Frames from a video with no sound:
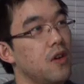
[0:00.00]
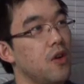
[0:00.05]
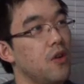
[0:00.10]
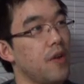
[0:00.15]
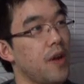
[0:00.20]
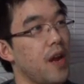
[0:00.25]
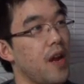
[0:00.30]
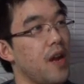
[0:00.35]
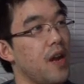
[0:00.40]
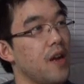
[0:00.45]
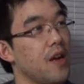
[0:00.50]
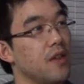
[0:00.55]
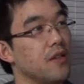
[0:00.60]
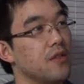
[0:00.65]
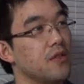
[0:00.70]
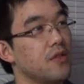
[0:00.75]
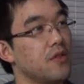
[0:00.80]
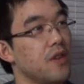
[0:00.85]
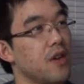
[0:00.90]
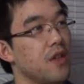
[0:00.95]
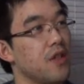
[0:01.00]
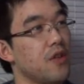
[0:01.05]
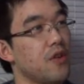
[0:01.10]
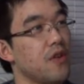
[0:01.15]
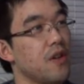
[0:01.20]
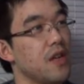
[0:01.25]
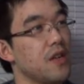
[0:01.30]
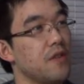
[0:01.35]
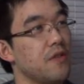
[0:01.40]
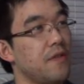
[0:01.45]
Okay, I'll try and
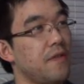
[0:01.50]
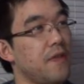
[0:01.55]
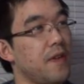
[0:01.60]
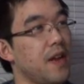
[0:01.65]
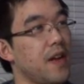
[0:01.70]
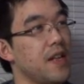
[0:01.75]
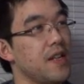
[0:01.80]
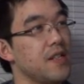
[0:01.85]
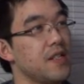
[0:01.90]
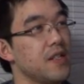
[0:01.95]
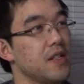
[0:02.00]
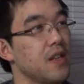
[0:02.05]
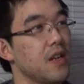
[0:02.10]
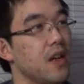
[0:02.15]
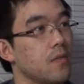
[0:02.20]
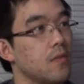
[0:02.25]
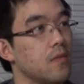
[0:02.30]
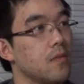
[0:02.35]
throw it at your face.